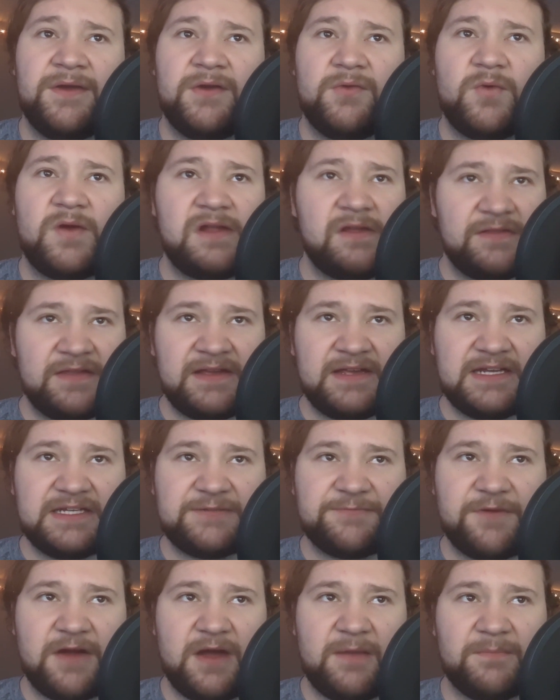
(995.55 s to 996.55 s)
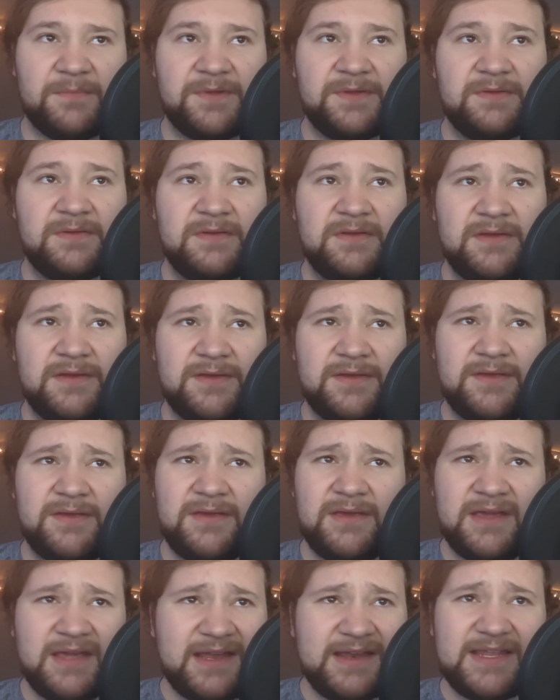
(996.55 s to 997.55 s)
Where do you think he's from?"
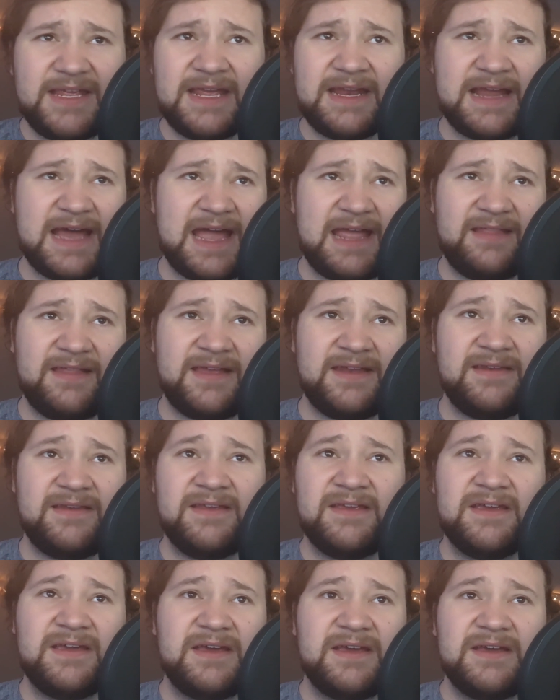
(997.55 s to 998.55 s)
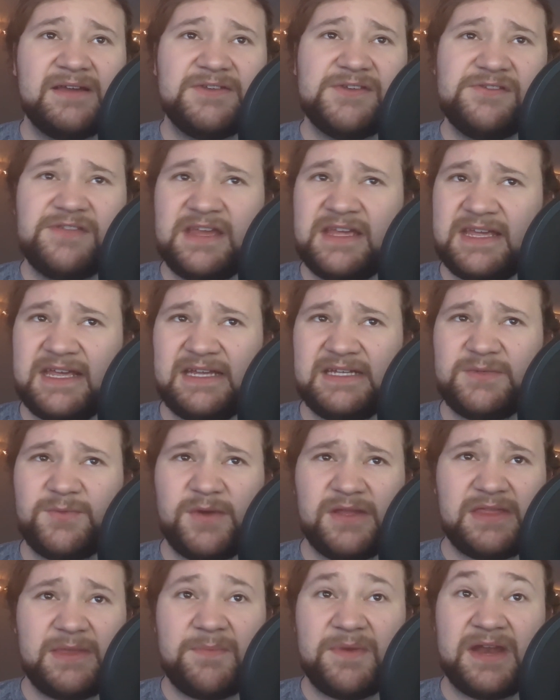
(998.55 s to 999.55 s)
"Indian Island. Do you think he's
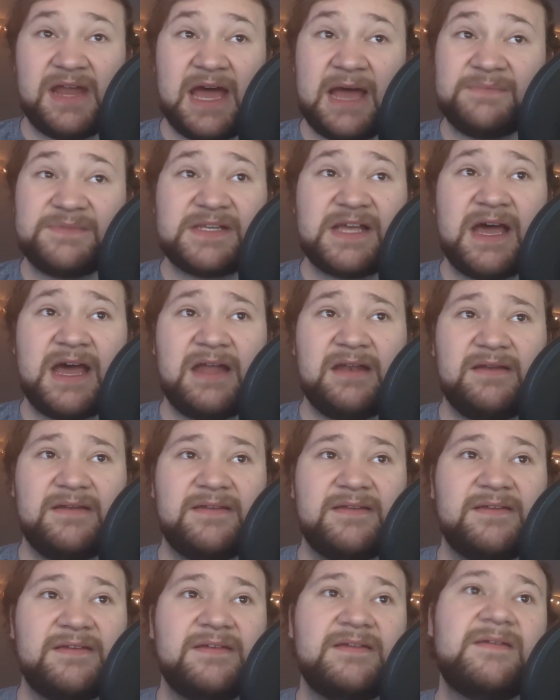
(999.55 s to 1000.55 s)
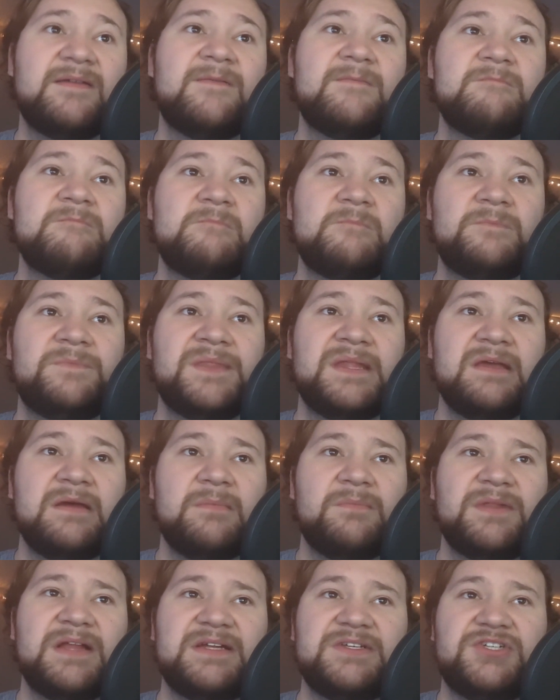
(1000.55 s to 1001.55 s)
with the Penobscot?"
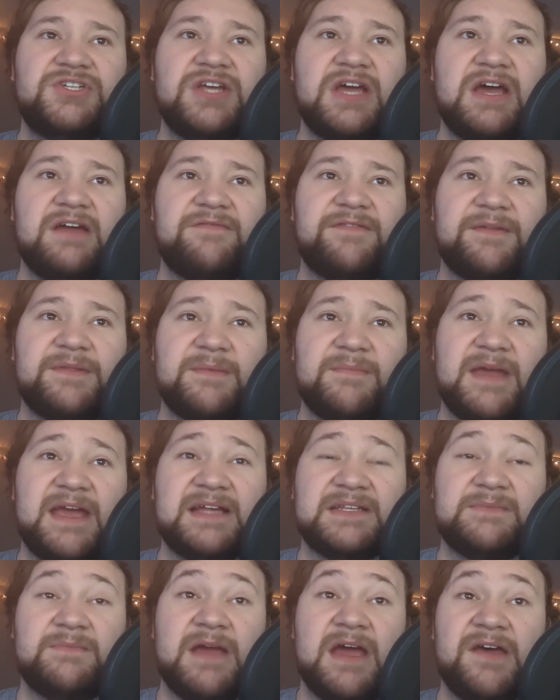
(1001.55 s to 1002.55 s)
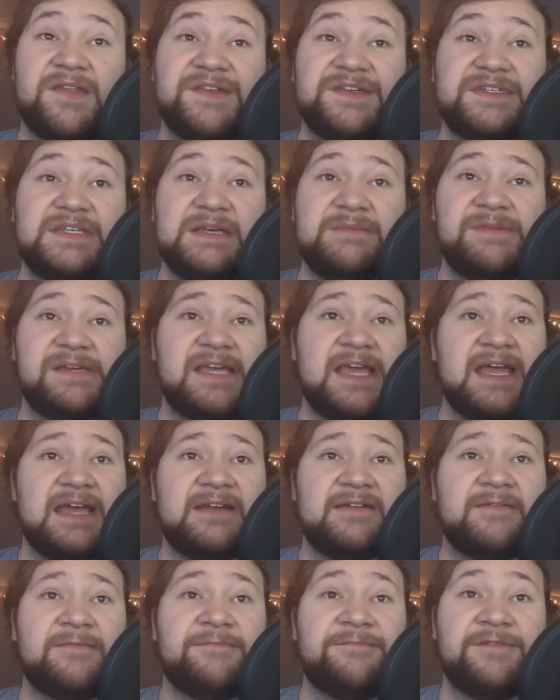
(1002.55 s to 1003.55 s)
Blood shot from the man's mouth as he
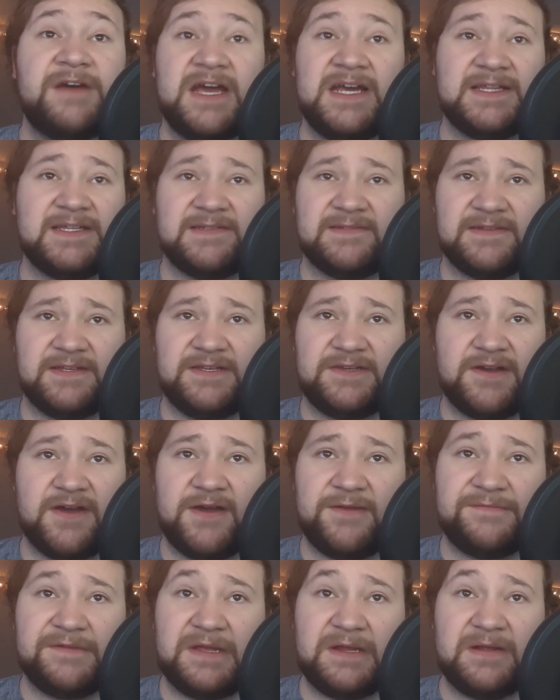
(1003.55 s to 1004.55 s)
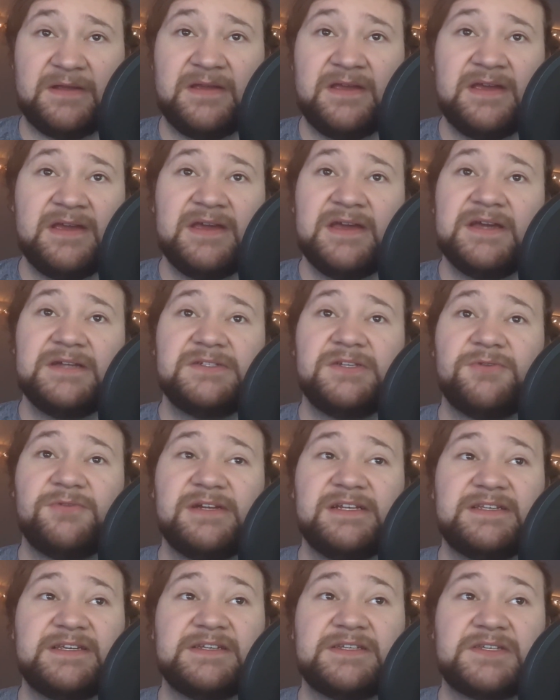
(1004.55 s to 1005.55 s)
began violently coughing.
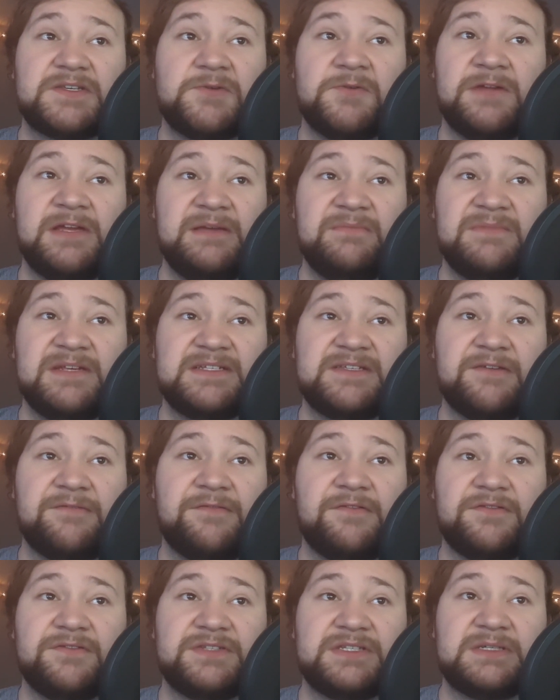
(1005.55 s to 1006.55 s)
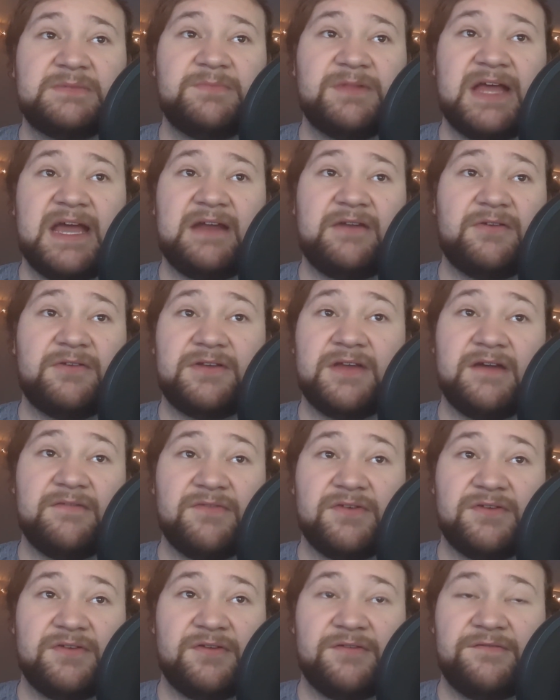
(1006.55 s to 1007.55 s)
Theresa screamed as a full splatter
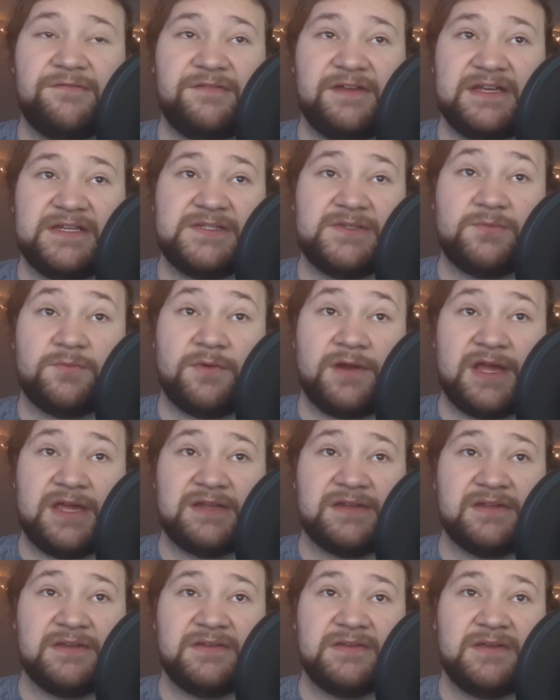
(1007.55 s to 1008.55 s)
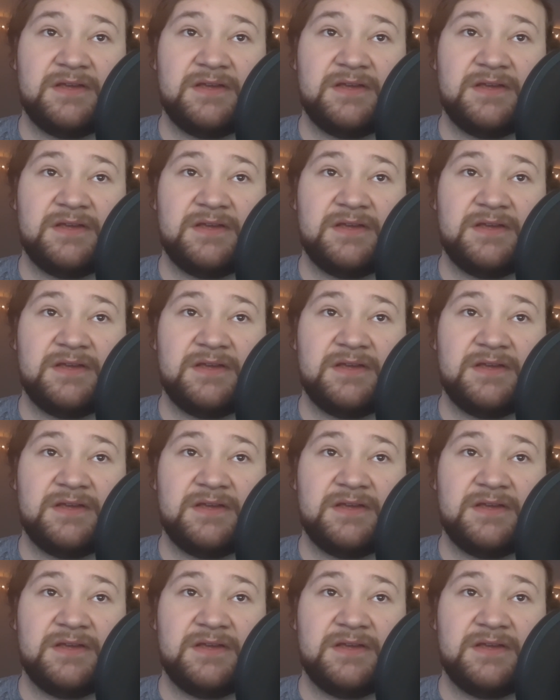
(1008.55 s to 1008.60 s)
covered her face red.